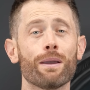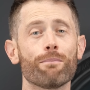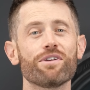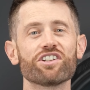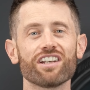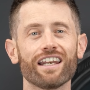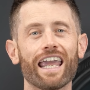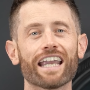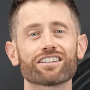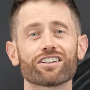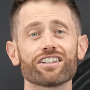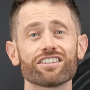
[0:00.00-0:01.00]
Michelin
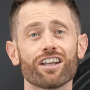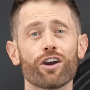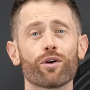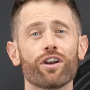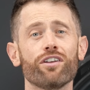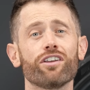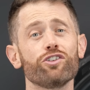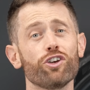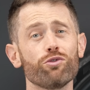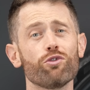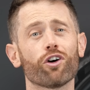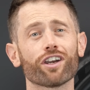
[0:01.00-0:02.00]
XI Snow and the
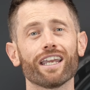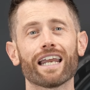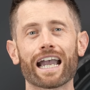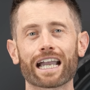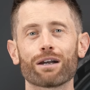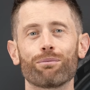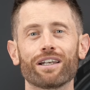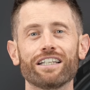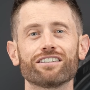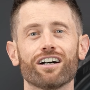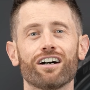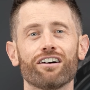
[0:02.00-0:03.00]
new Nokian
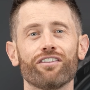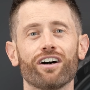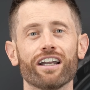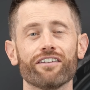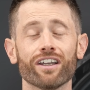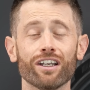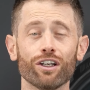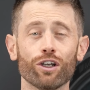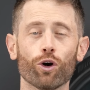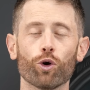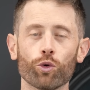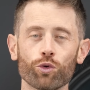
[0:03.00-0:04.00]
Aquaplaning R5.
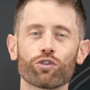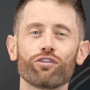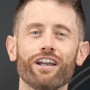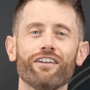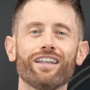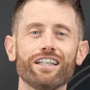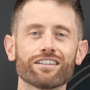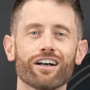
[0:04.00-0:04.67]
All 3 of these